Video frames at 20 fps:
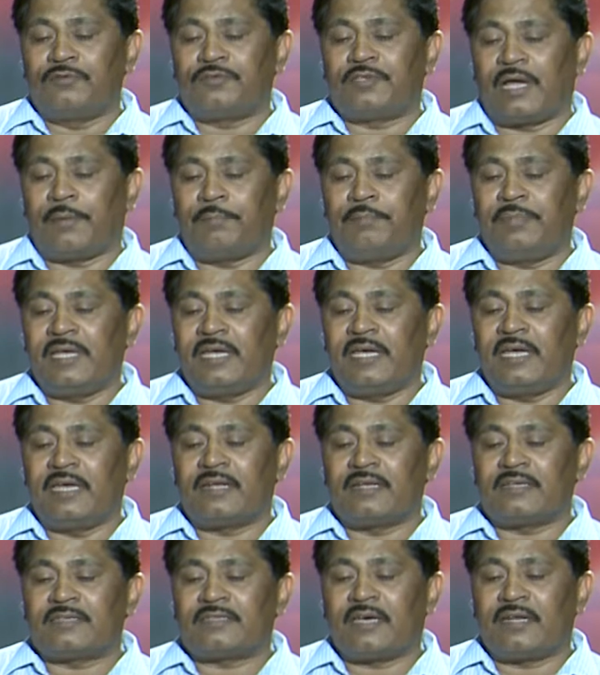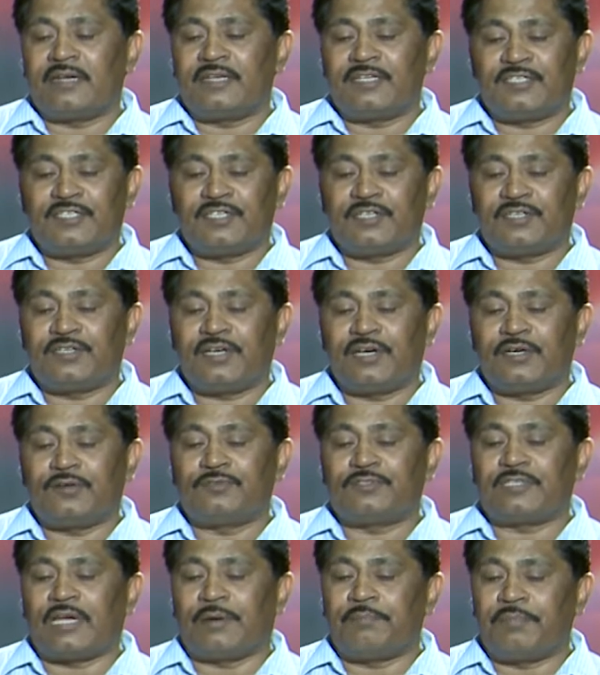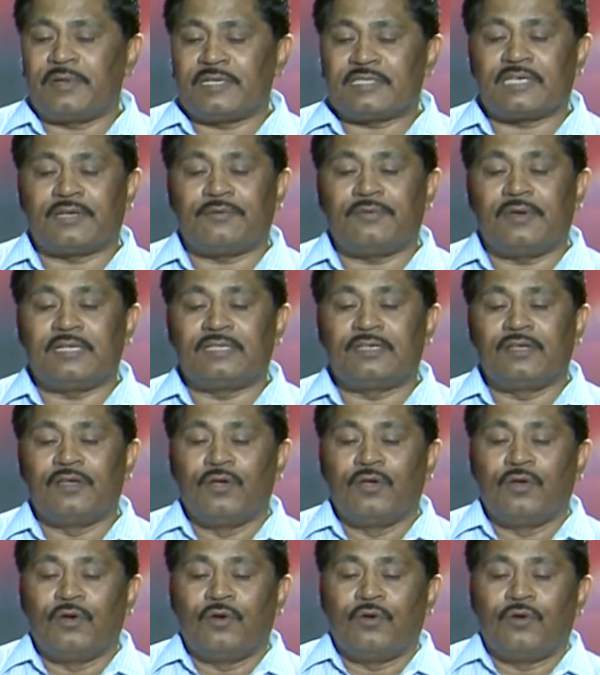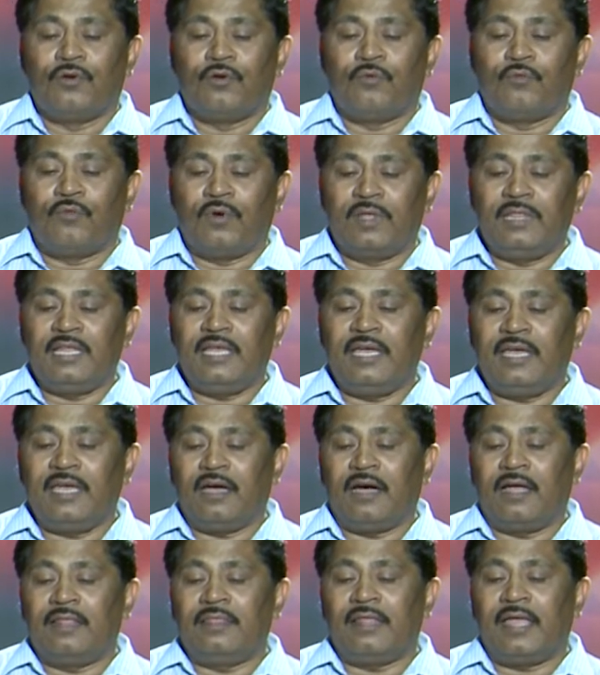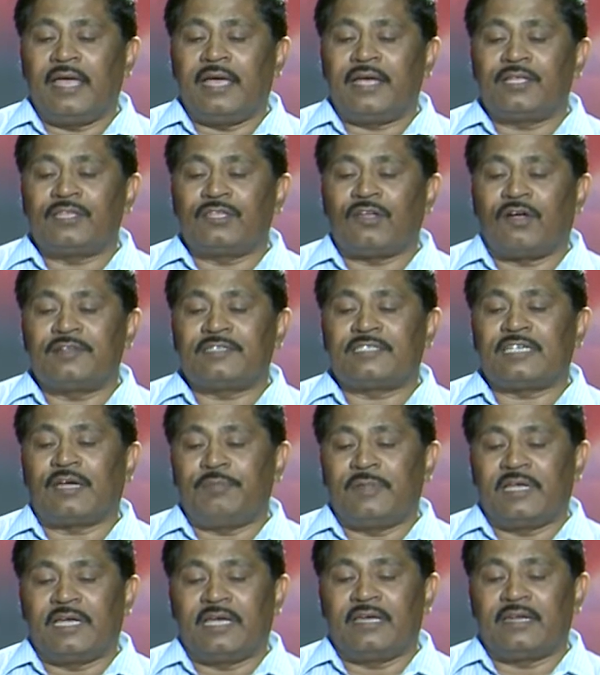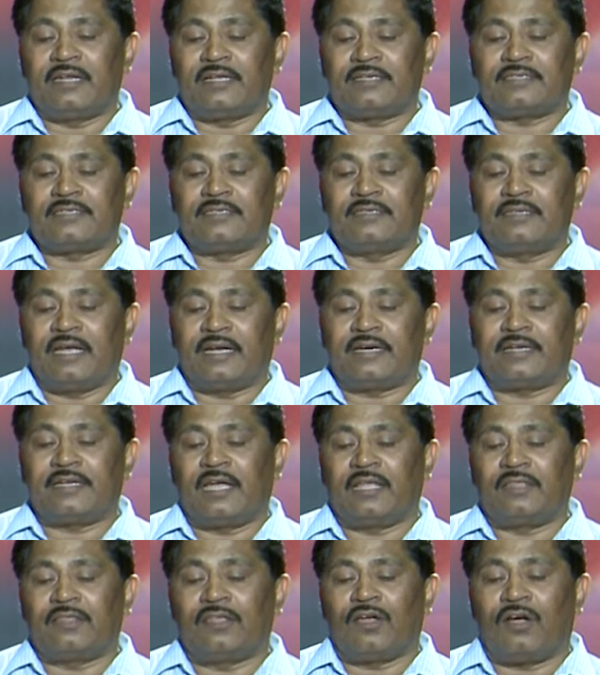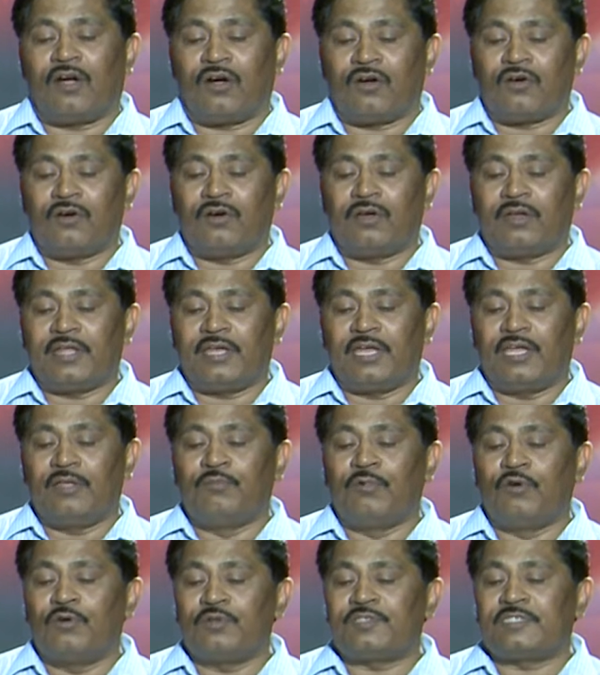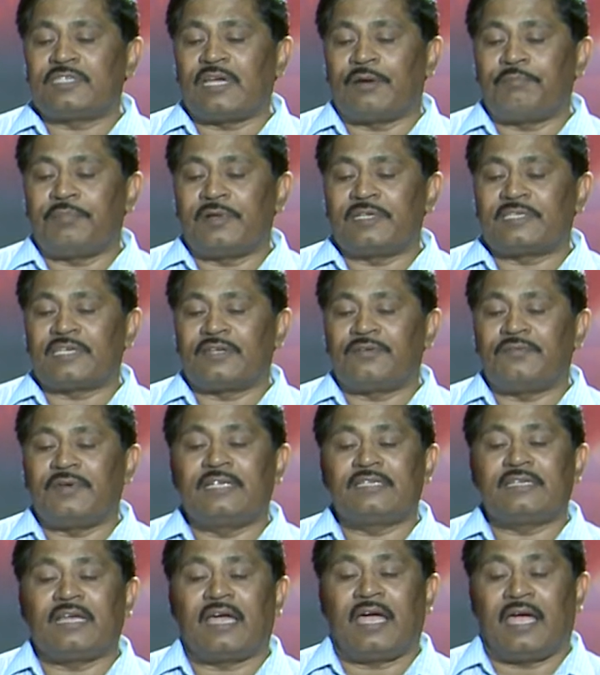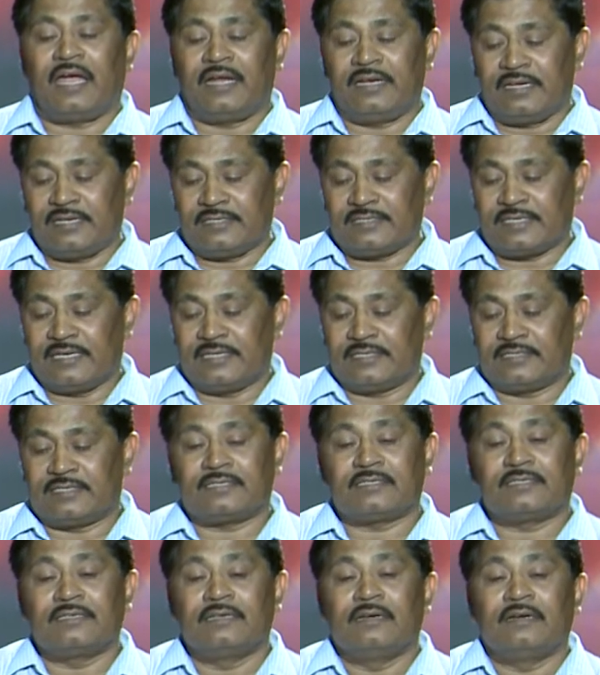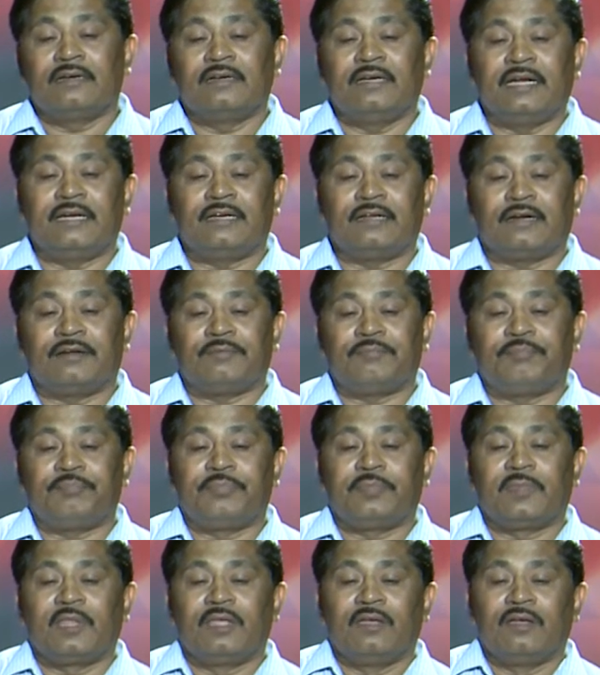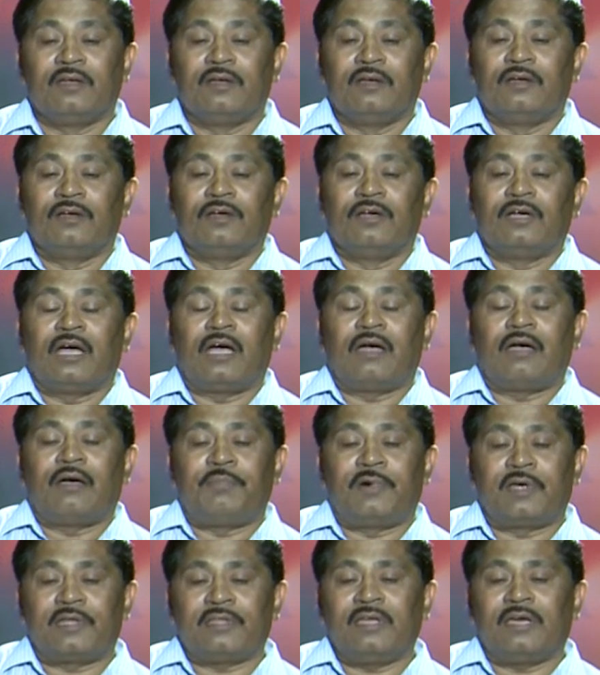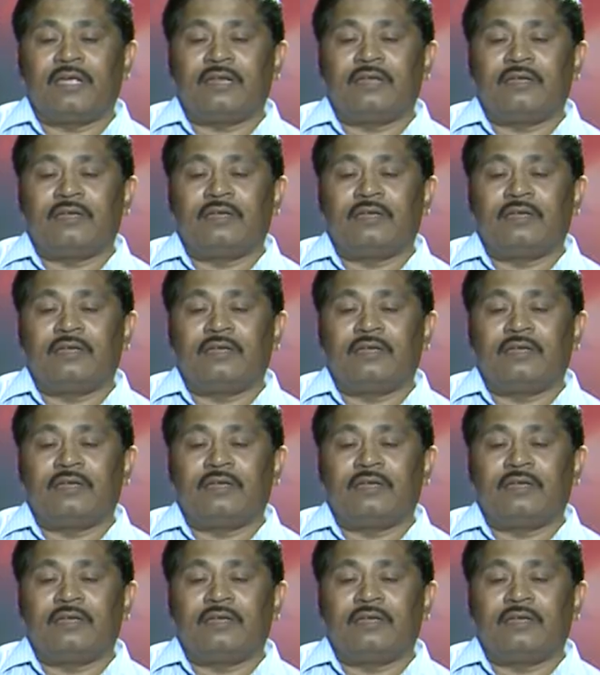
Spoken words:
sampling errors are restricted to sample surveys only, unlike non-sampling errors that can occur in both sample surveys and the census data. Further,